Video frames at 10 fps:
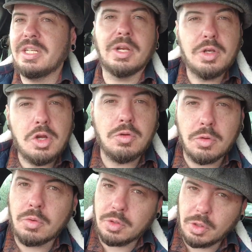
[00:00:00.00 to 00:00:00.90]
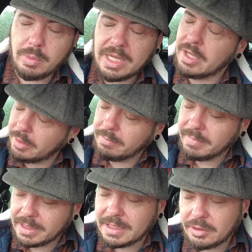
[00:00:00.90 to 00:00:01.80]
you know, new door, new window,
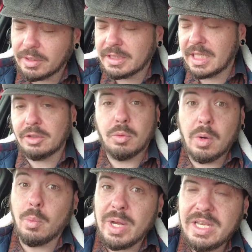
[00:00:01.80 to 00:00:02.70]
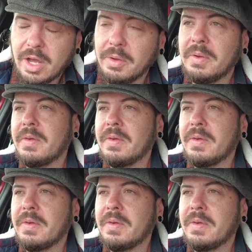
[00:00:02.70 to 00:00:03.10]
etc, etc, or a window.